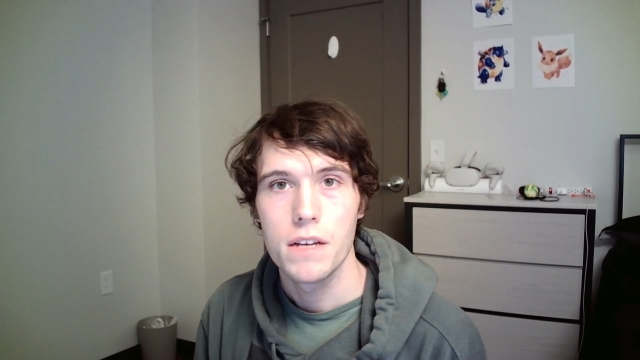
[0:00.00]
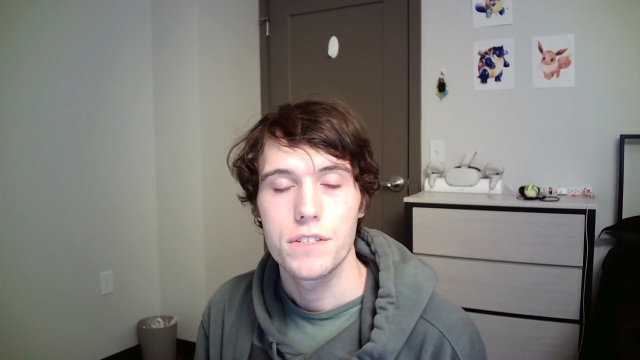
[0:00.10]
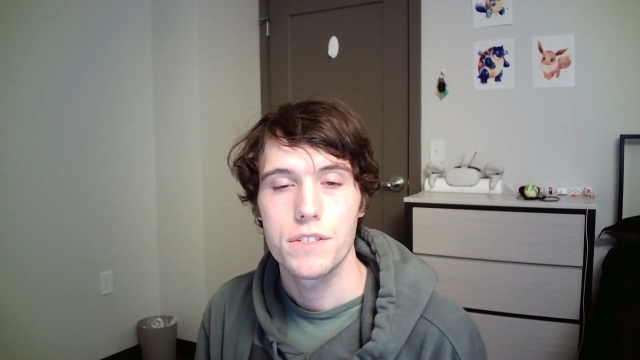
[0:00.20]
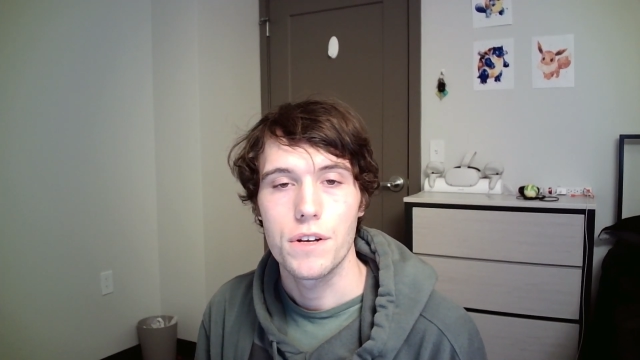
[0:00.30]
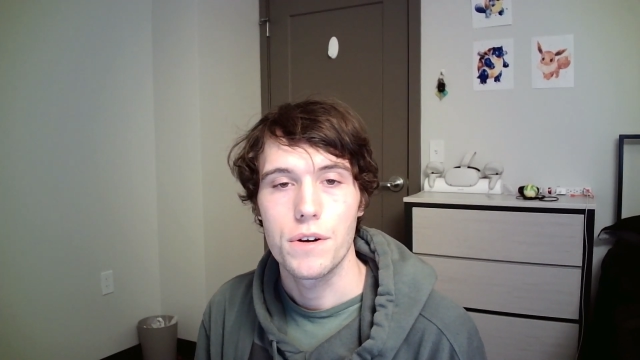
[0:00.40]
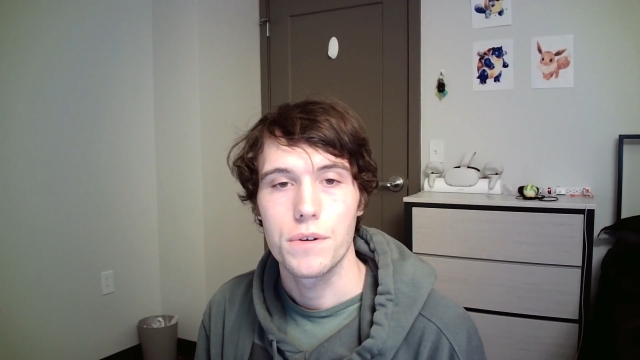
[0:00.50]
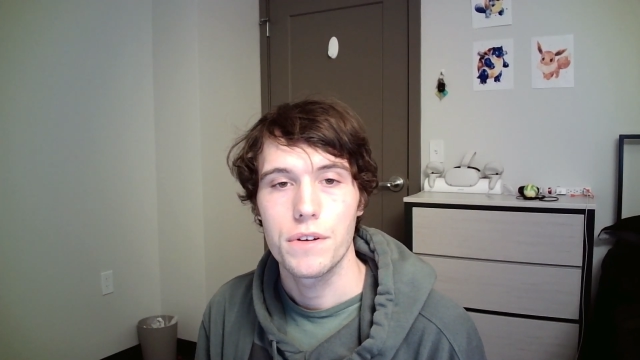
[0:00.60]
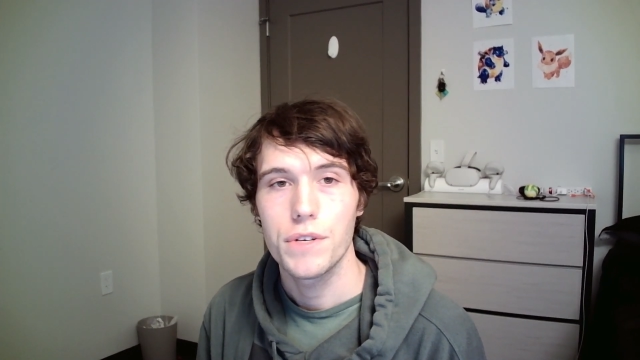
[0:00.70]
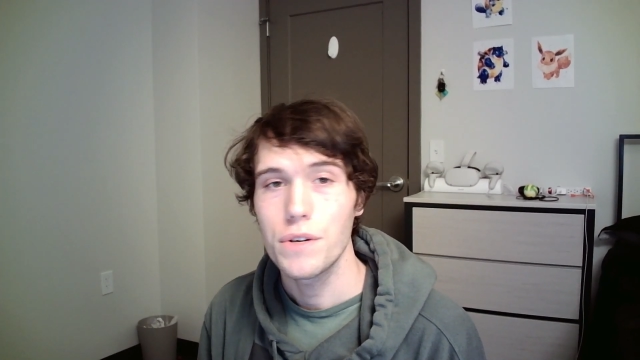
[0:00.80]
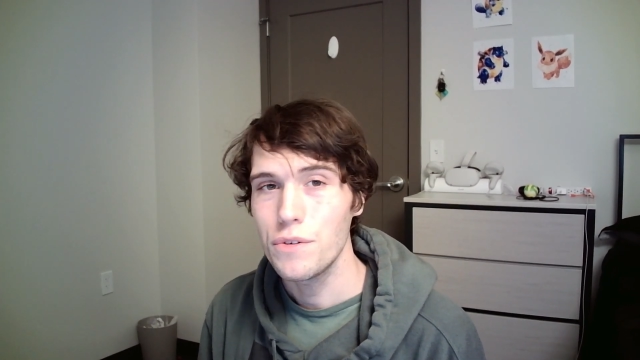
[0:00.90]
So,
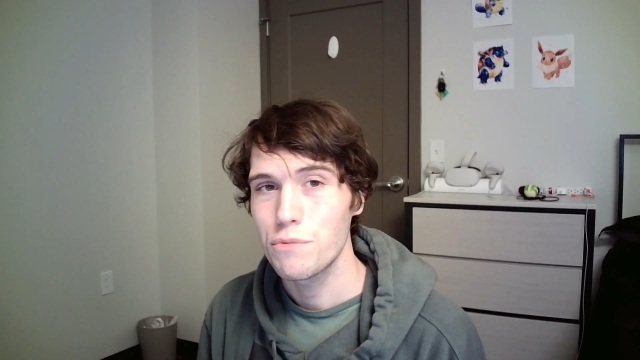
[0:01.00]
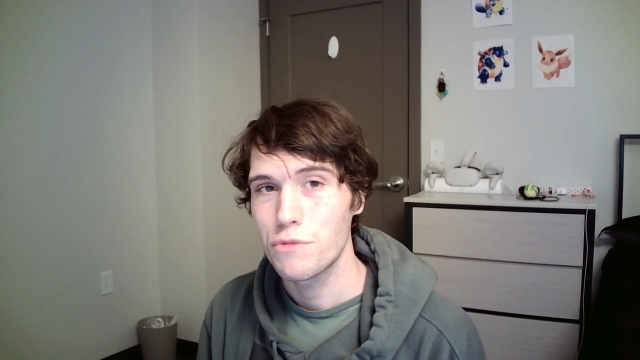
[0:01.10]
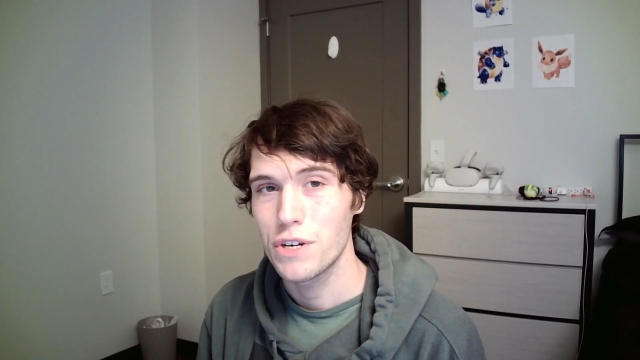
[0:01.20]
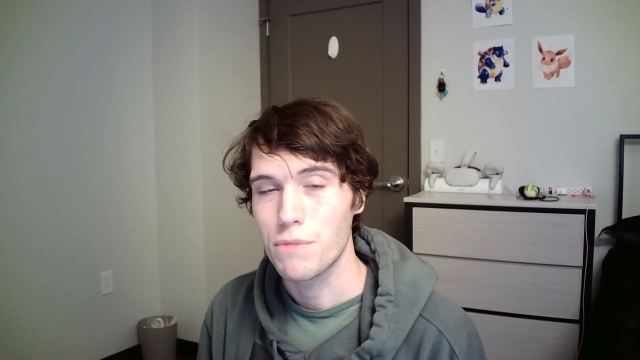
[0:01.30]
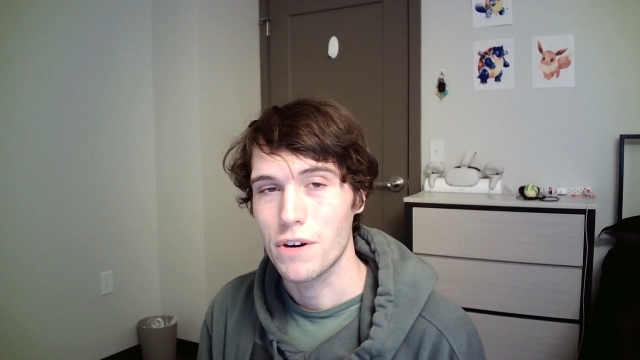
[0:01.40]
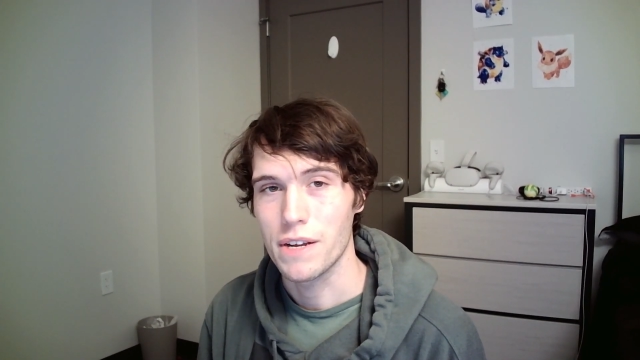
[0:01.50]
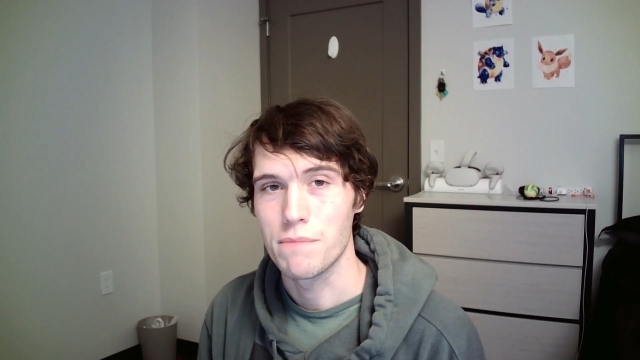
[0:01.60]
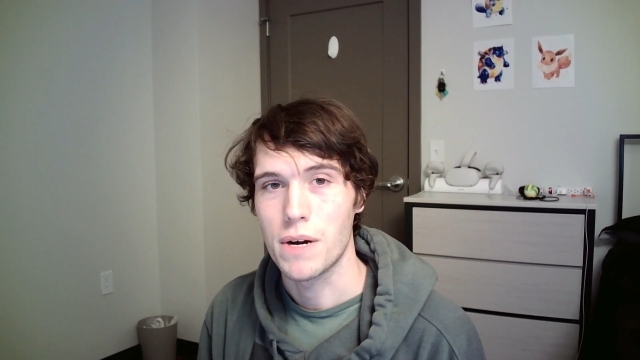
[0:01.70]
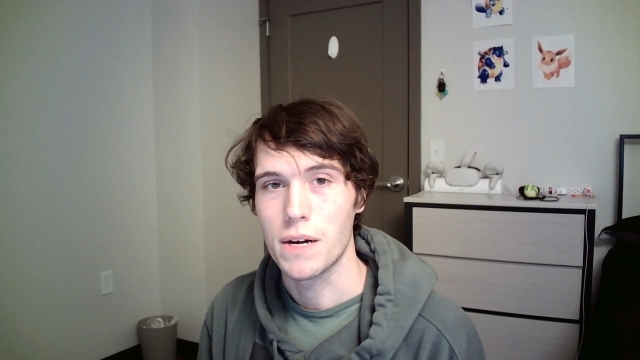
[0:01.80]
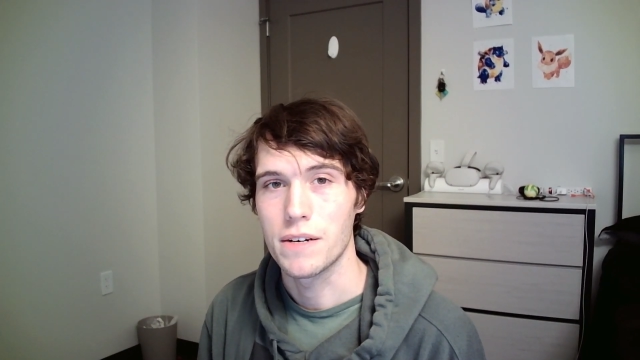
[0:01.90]
if you don't know what Marine Park
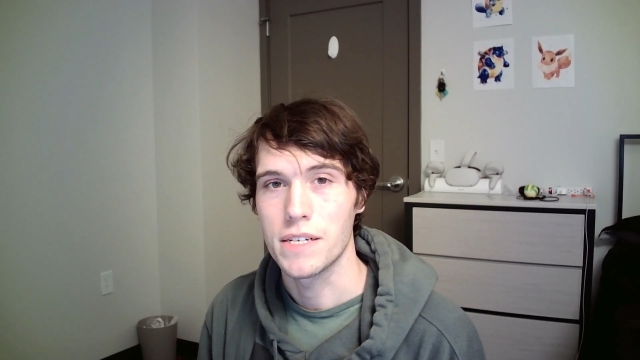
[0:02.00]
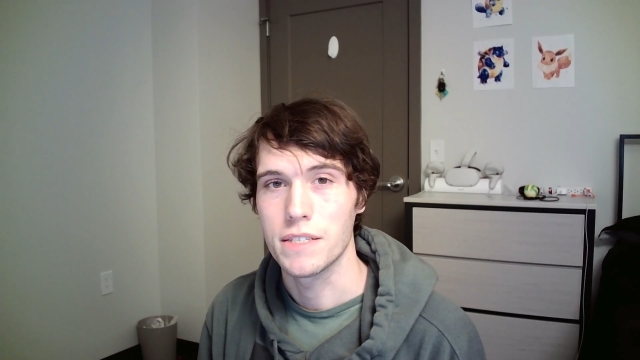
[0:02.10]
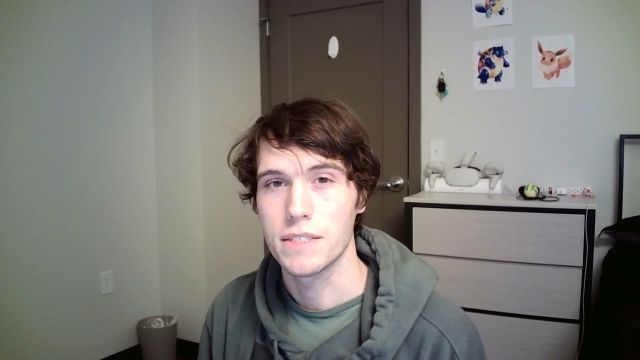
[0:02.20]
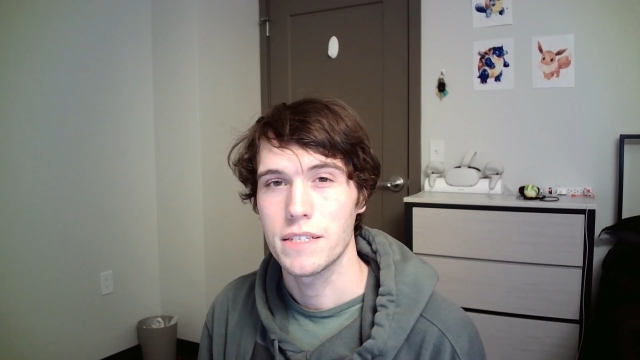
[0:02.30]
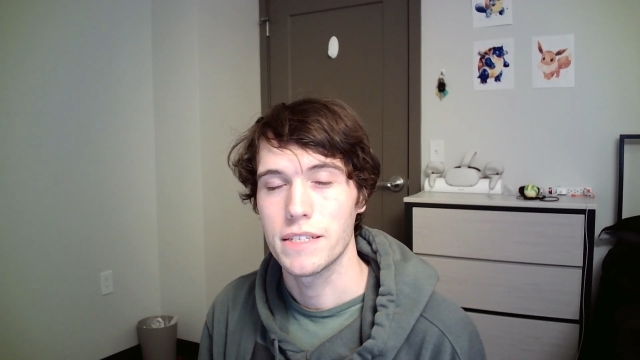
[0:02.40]
Empire is,